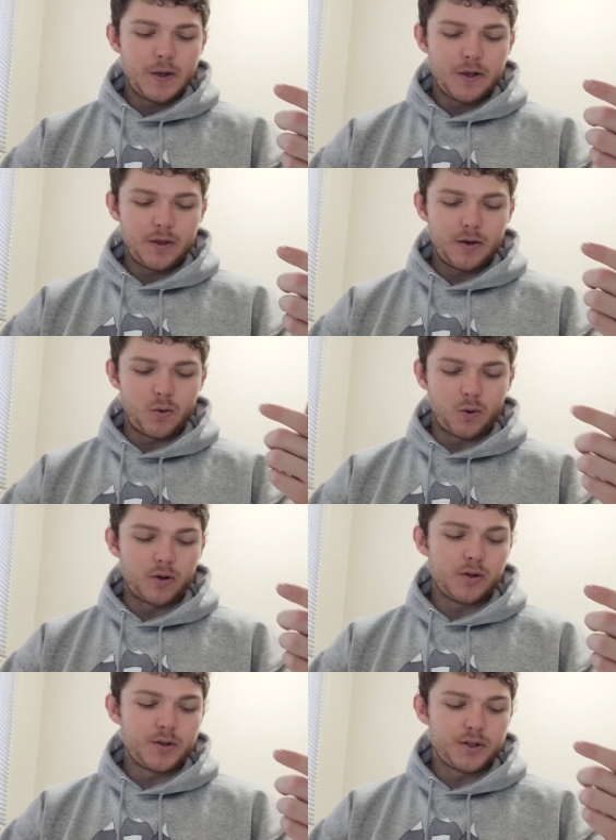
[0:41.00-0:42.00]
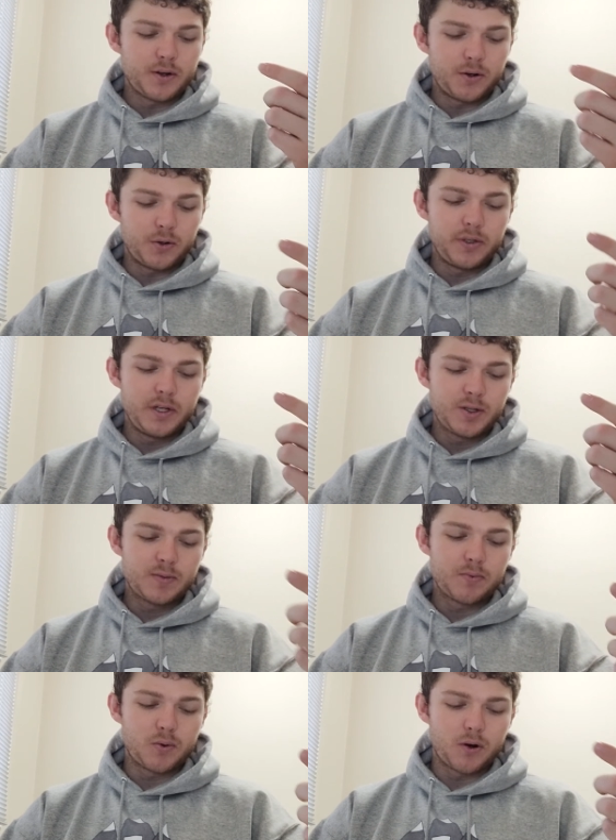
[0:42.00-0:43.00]
the world's only
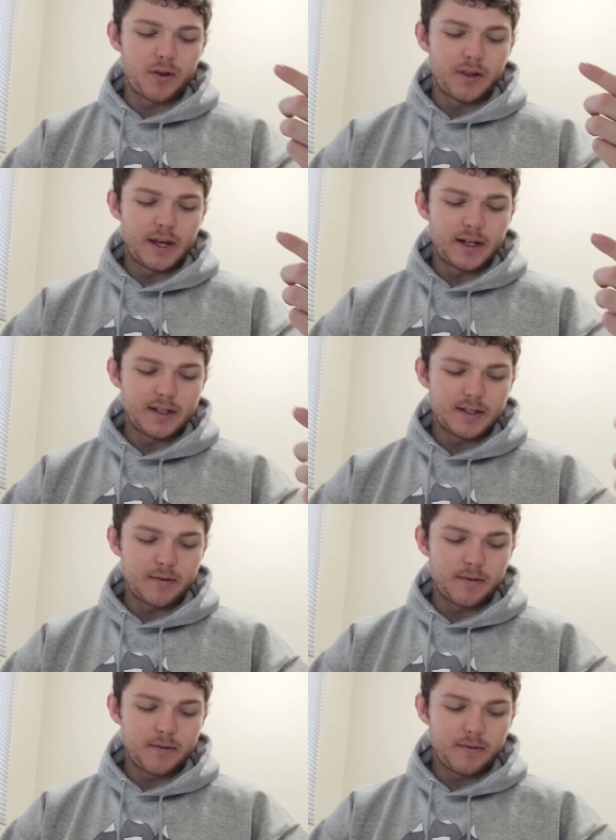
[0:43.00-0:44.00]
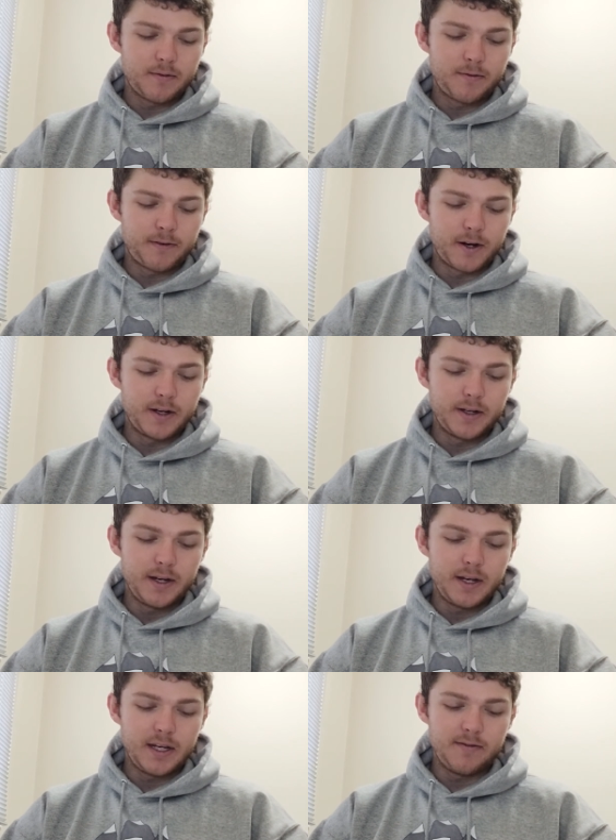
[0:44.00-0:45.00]
sport that it's
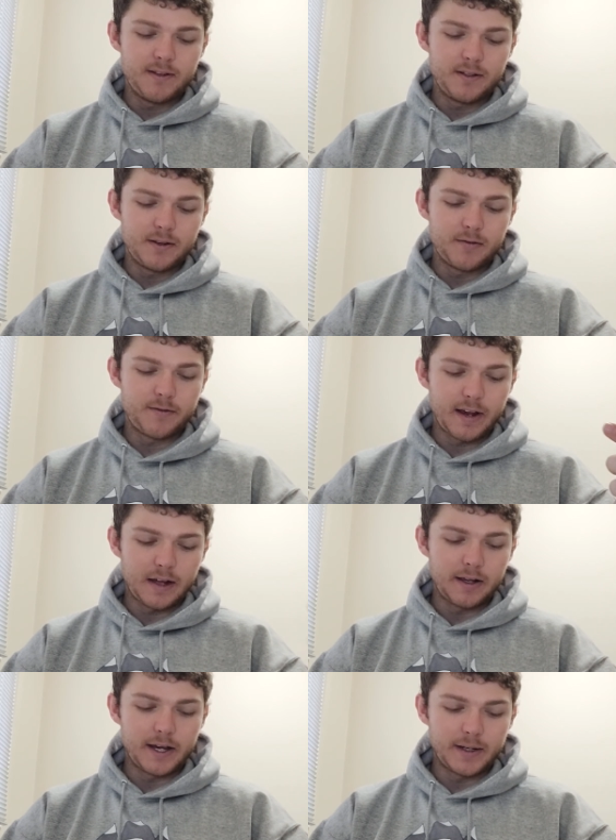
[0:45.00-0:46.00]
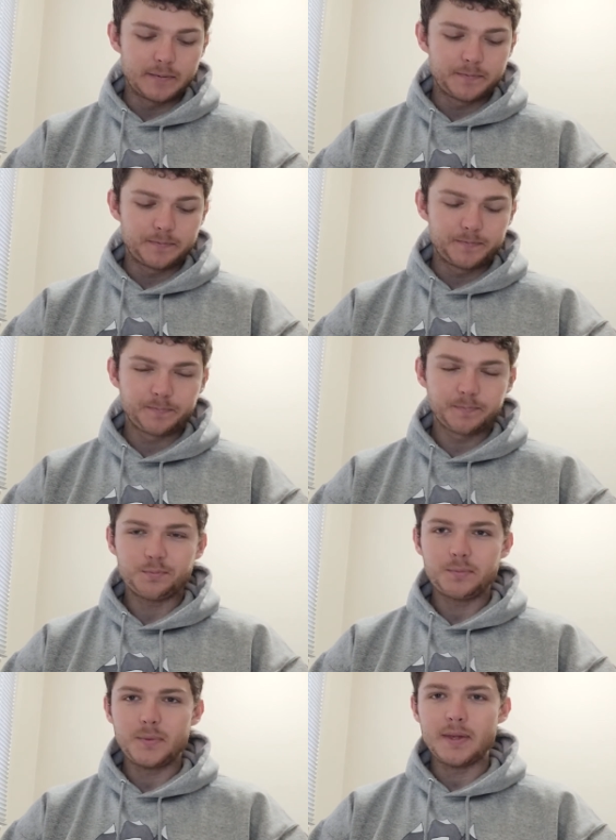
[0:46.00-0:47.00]
fun even to fail at.
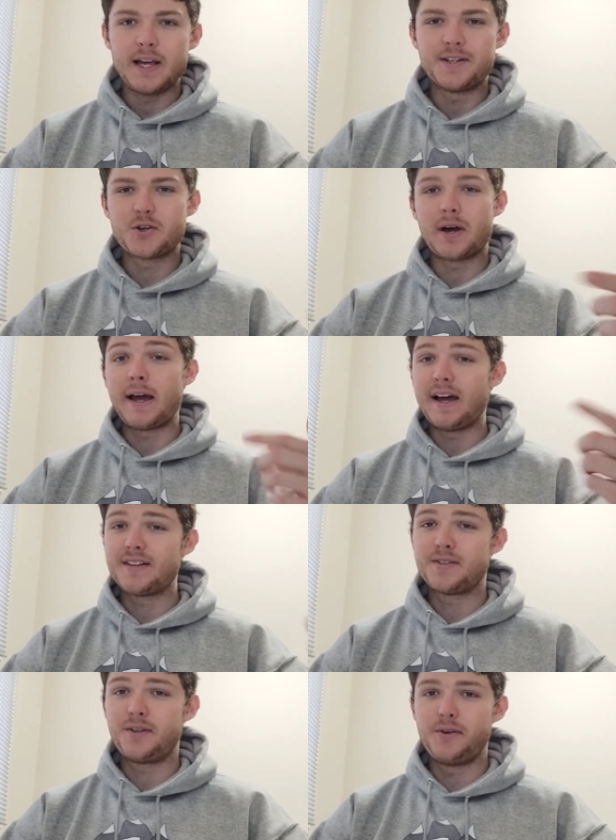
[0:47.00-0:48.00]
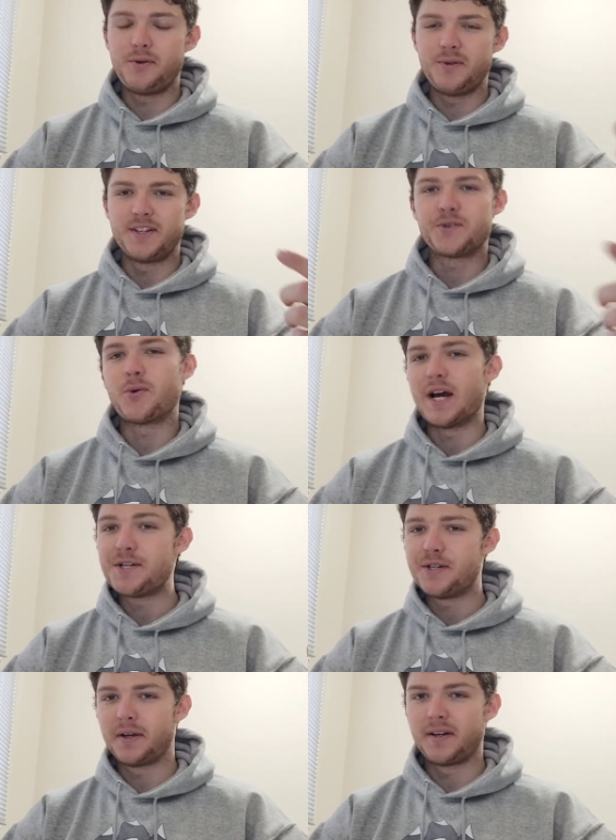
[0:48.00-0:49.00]
And so I ask you this
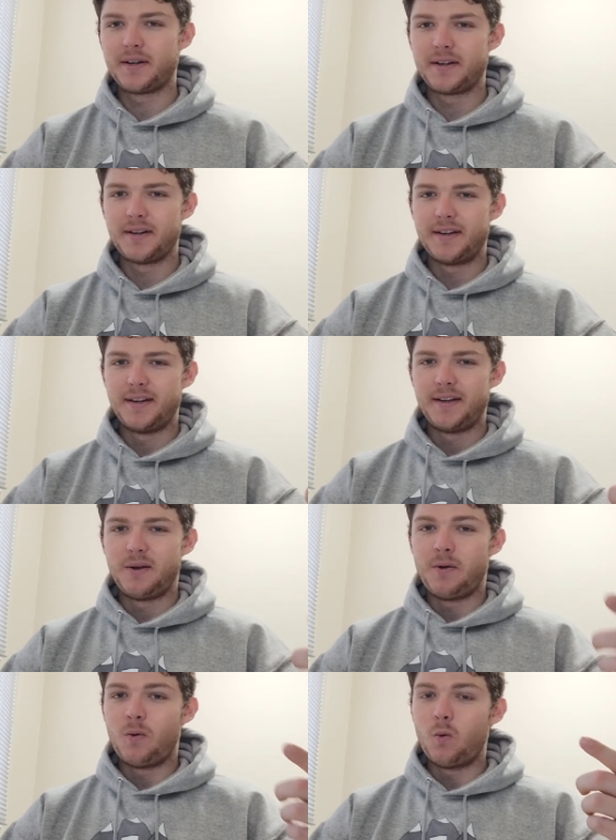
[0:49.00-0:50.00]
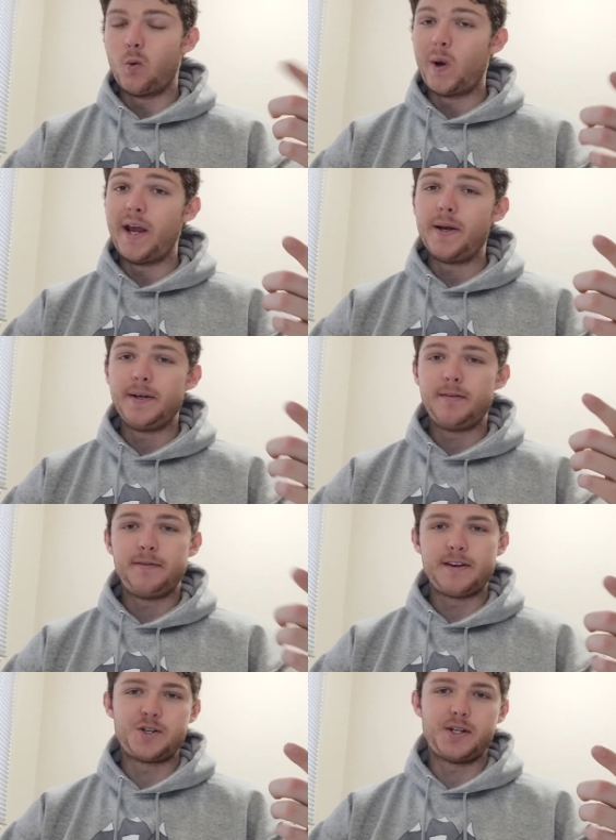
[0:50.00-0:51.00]
question. When did
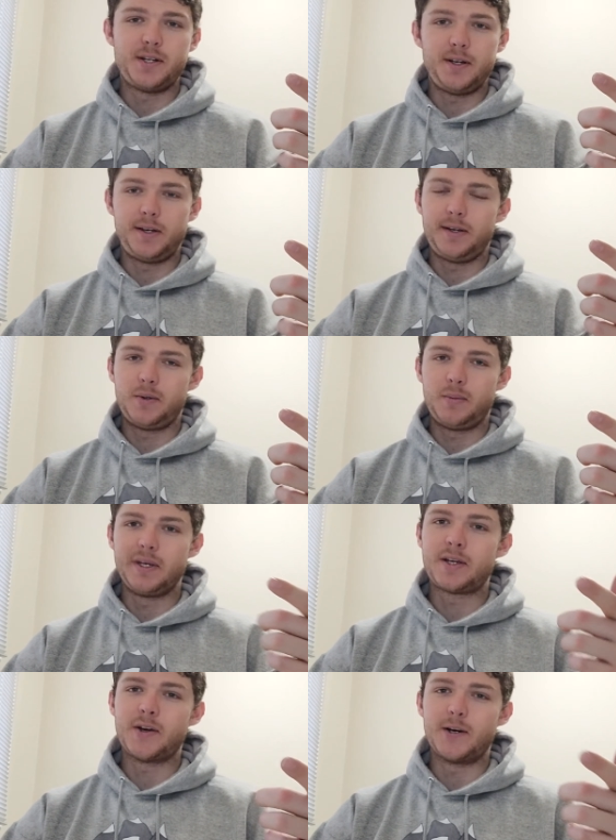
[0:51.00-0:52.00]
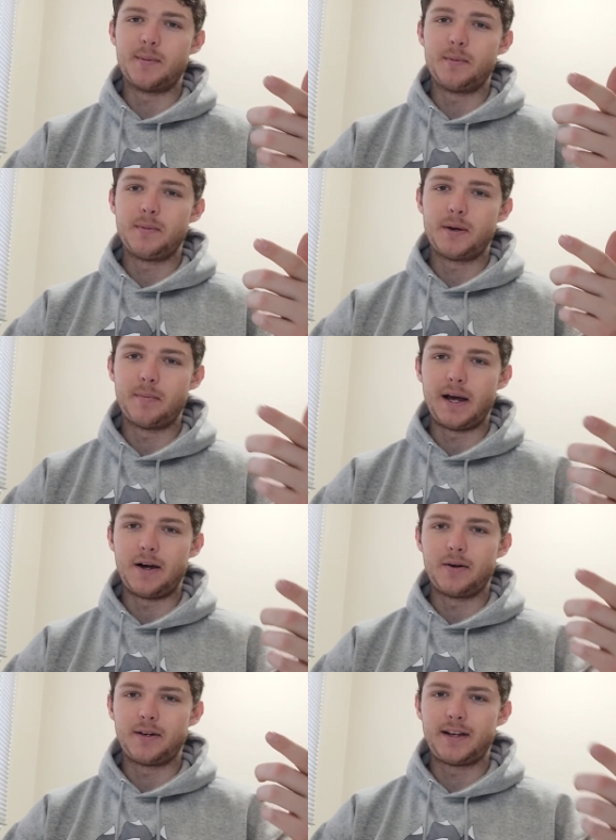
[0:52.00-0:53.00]
fishing become
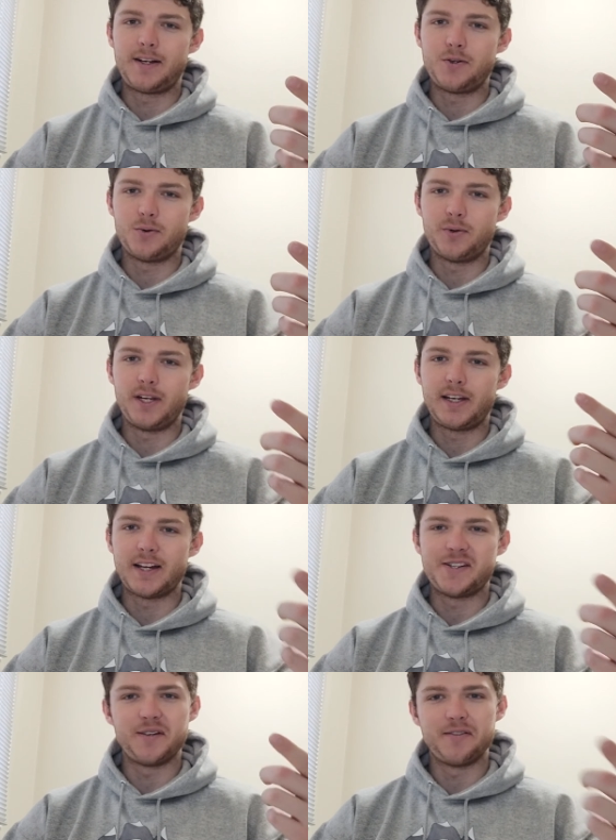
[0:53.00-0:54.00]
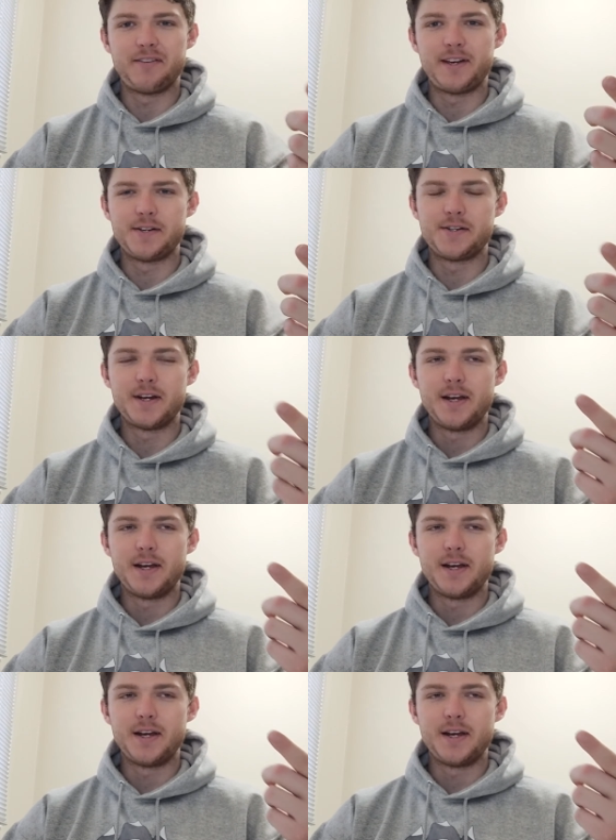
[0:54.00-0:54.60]
about only catching fish?